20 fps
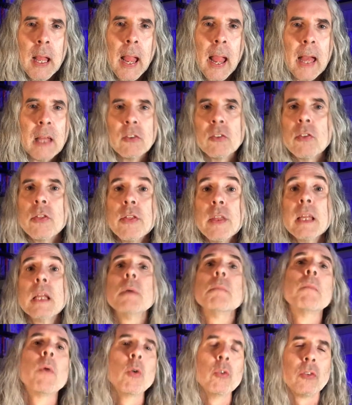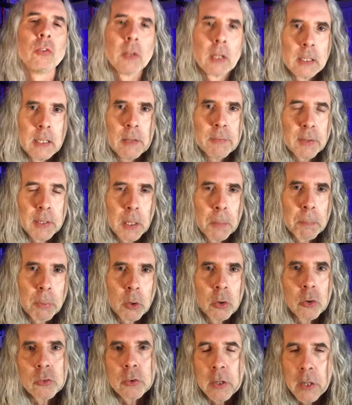as the most significant
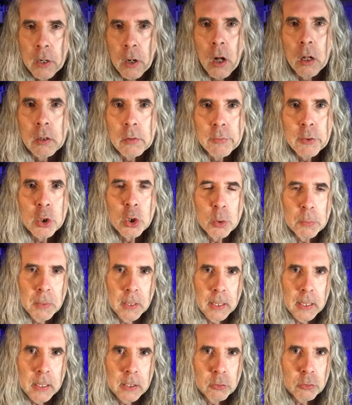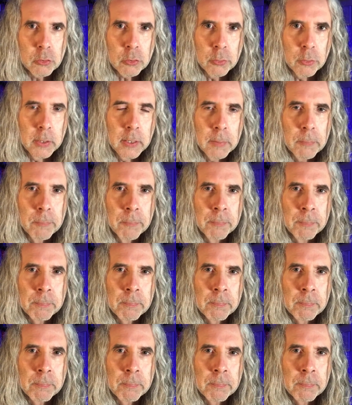person in all of human history.